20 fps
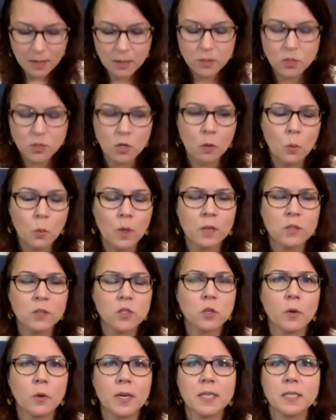so, in one of the
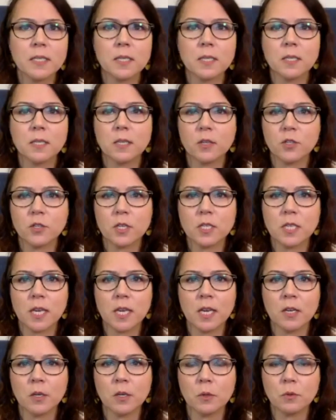stories, that there's a teen
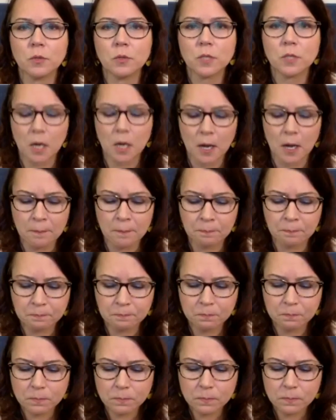who's um,
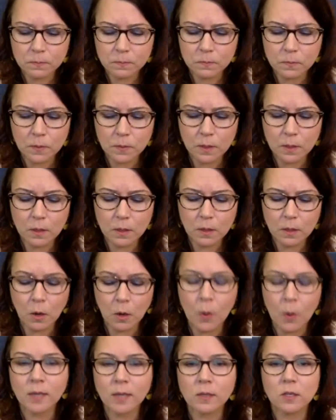
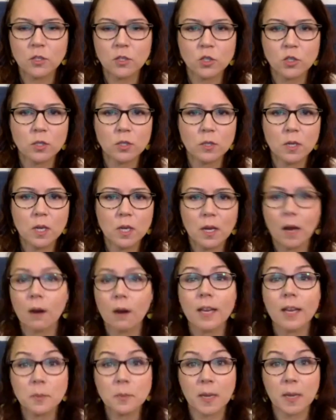going it all
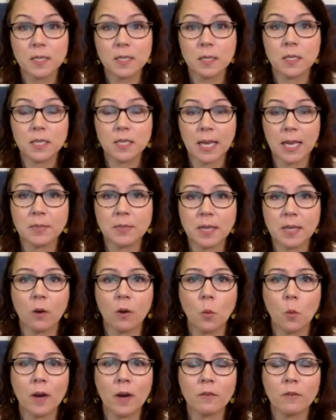takes place in the same town.
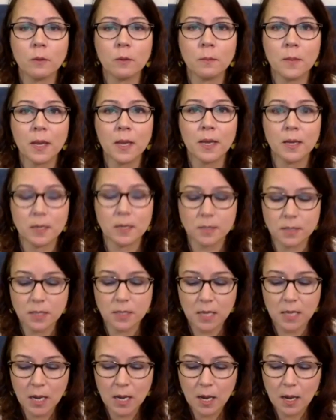One of them is
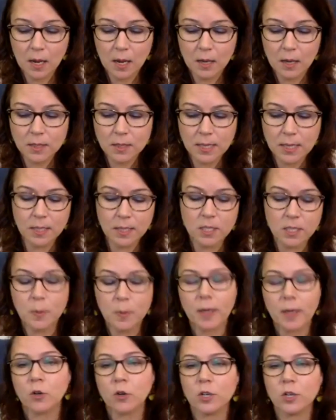sent to spend
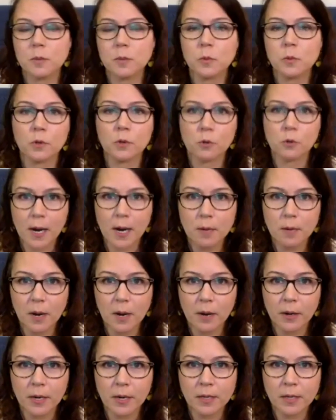Christmas with her
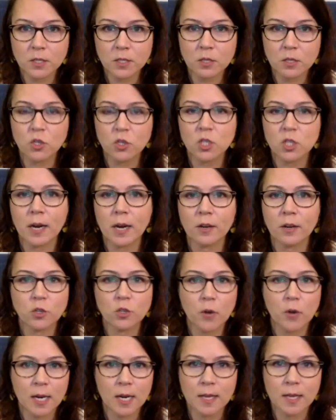grandparents. So she's on a
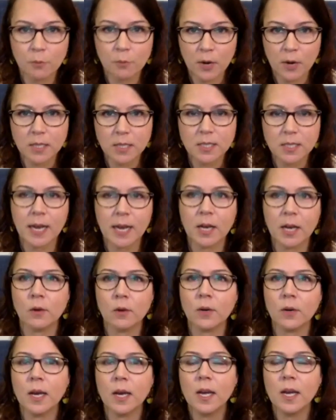train that breaks down.
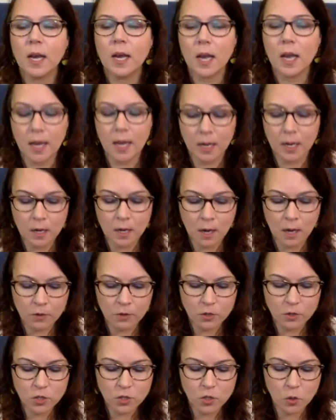And another
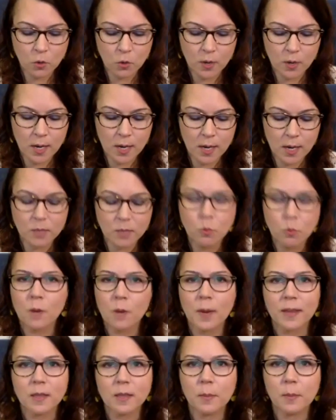story is more
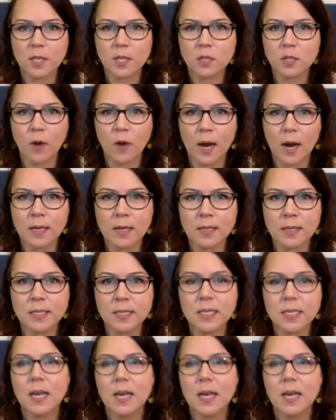about the best friends.